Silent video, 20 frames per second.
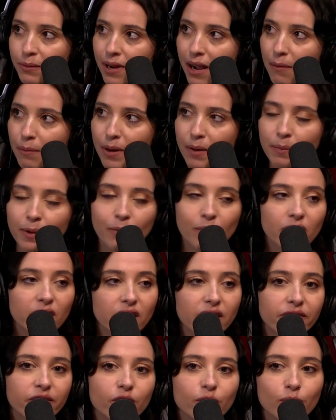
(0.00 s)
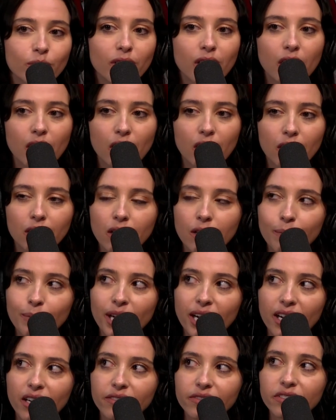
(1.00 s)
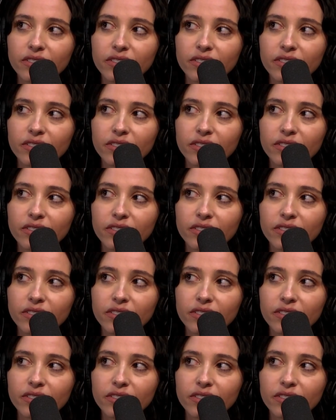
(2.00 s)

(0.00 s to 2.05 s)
wrap up, I want to give you a pair of